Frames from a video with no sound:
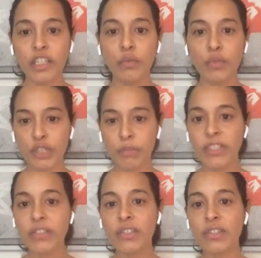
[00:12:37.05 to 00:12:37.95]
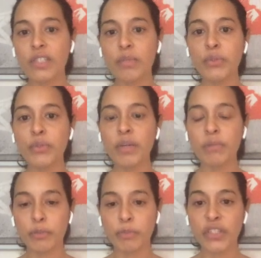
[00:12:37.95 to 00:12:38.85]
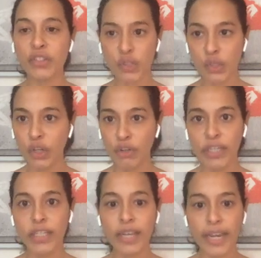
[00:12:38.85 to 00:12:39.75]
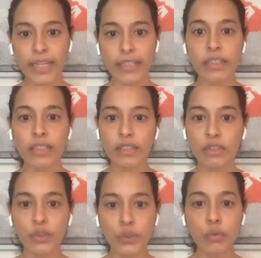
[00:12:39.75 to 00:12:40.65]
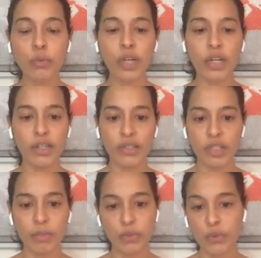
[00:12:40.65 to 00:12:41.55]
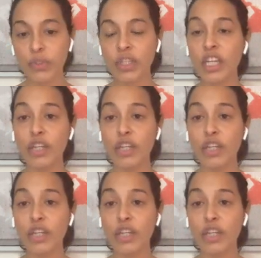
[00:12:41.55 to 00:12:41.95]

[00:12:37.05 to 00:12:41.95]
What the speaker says: which means the CPU commitment is already at 2 CPUs,